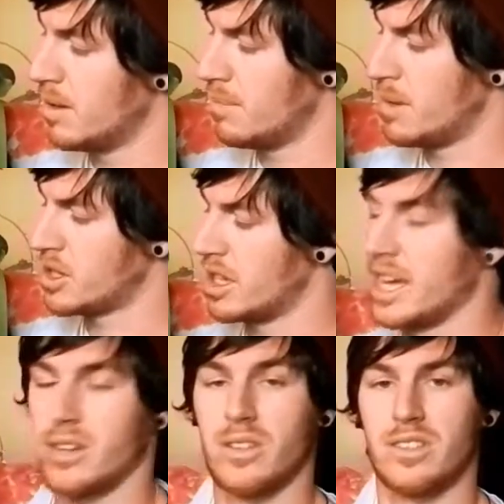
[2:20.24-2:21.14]
mesh
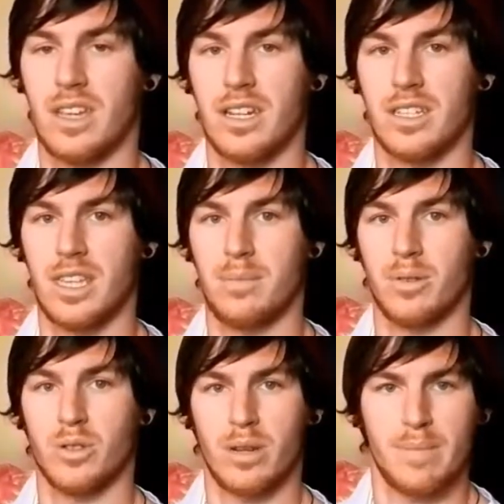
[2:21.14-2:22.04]
liner inside to keep
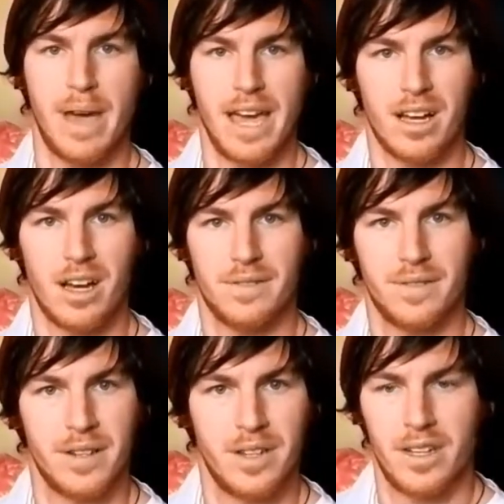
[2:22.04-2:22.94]
your sweaty back off
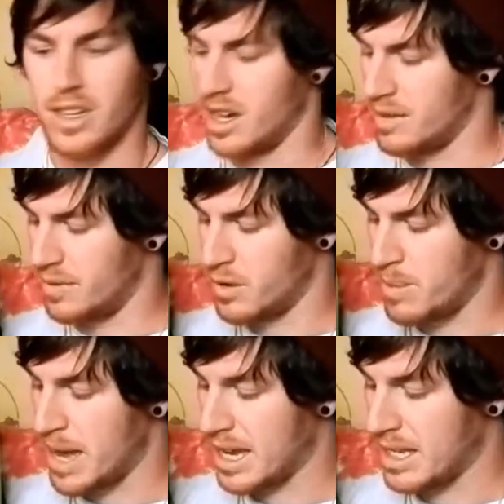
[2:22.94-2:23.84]
of your
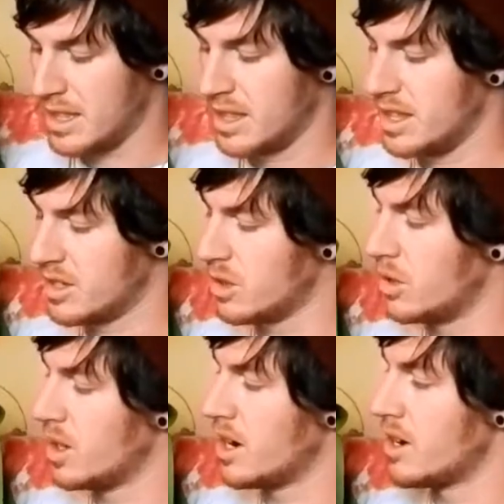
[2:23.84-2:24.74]
pack, and this
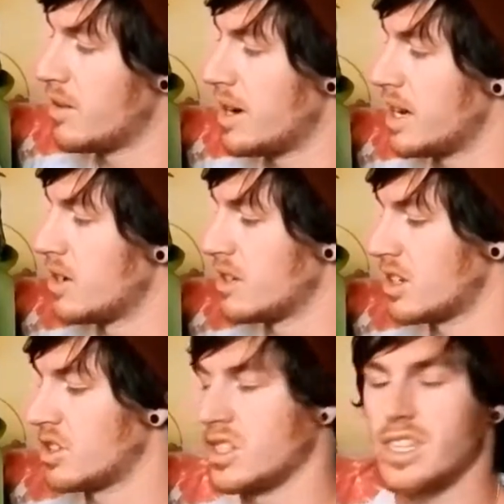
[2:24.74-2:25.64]
whole area right here is
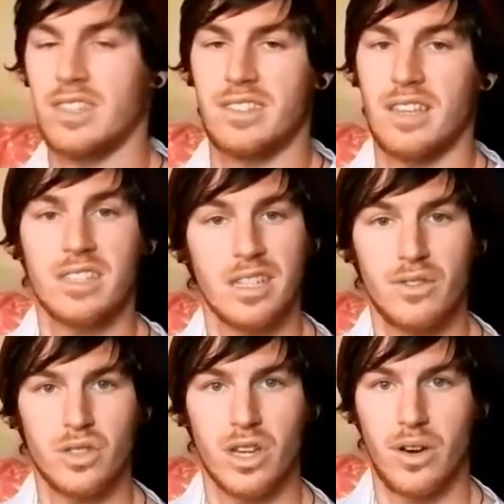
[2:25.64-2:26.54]
actually heat
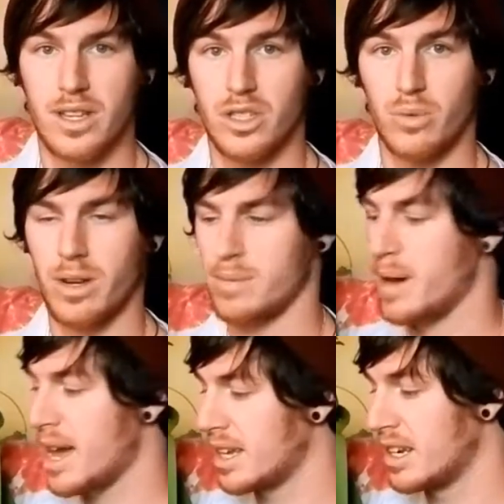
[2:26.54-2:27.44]
sensitive, so as you wear the
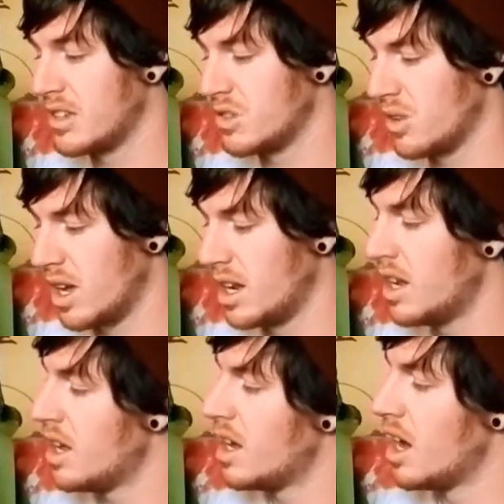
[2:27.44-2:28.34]
pack and as you get
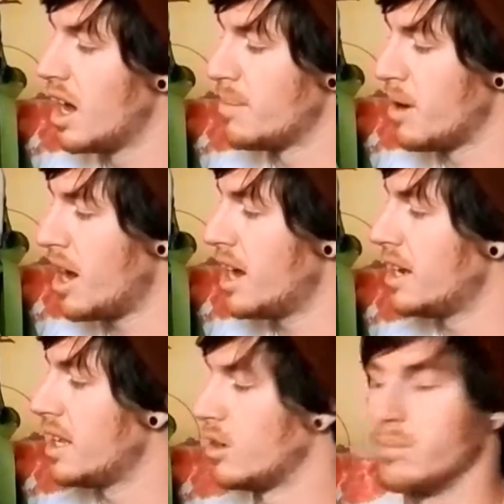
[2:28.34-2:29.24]

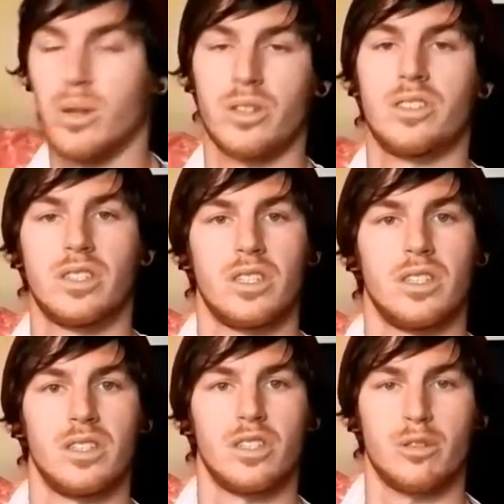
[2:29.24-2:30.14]
hot, it'll mold
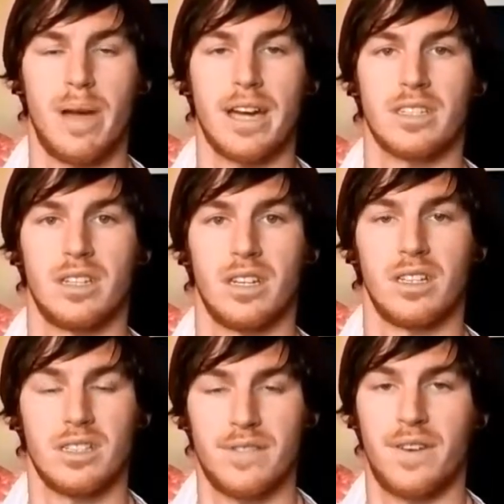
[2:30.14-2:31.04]
to your back to
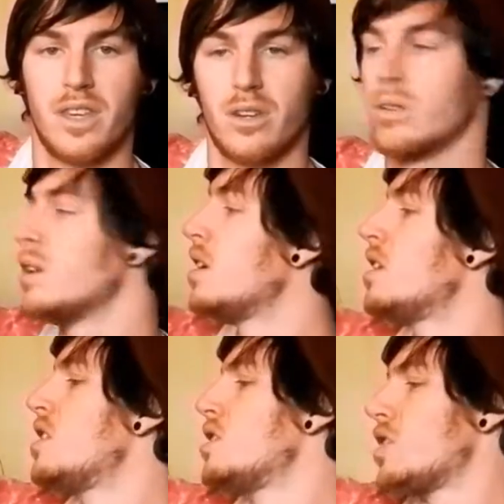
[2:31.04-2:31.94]
fit you.
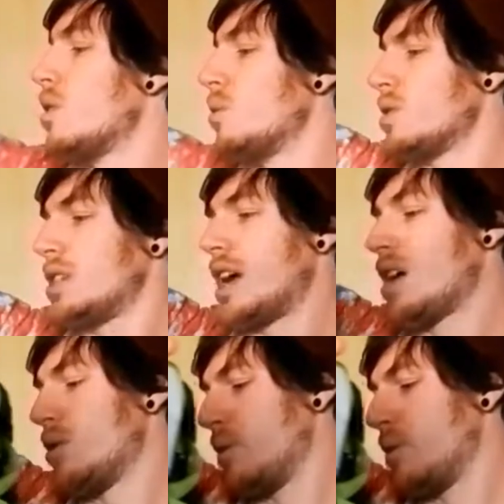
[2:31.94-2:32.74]
So we'll see how